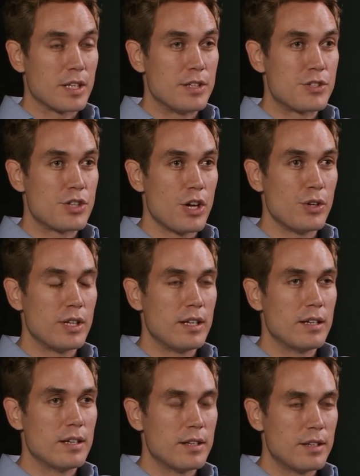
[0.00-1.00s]
So
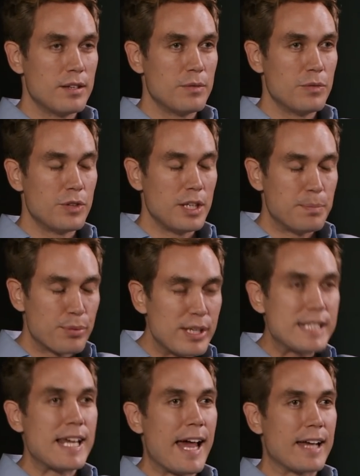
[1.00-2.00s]
the
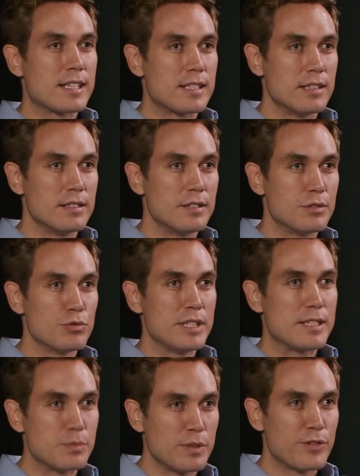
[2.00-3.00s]
pretext and the
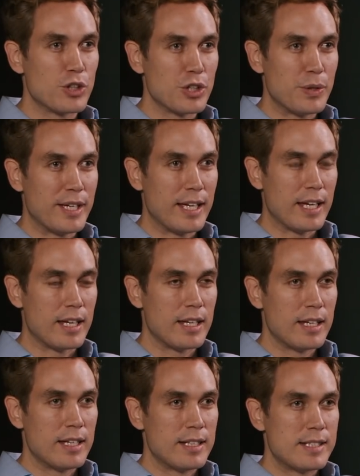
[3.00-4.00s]
reason we've got you here
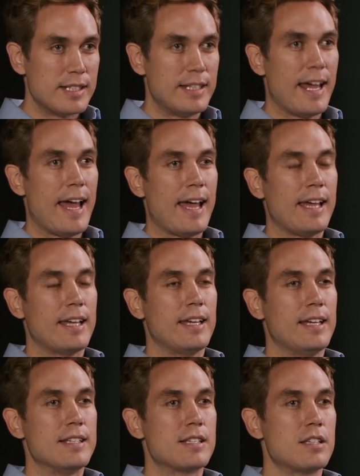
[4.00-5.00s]
today
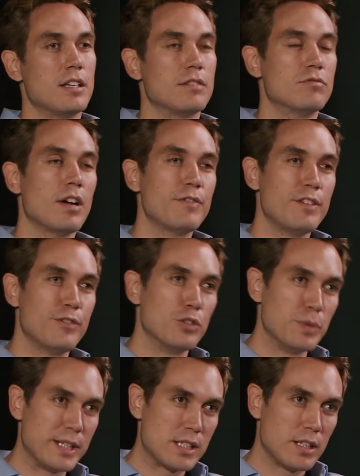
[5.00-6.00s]
is that roughly 4
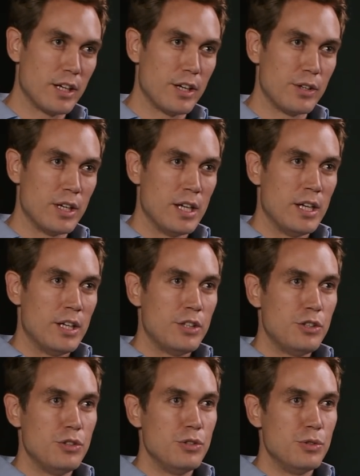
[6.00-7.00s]
weeks ago,
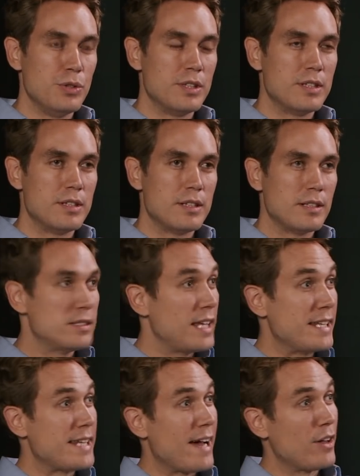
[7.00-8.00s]
you
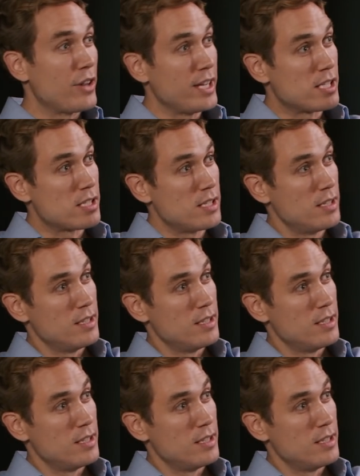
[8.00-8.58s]
sent out this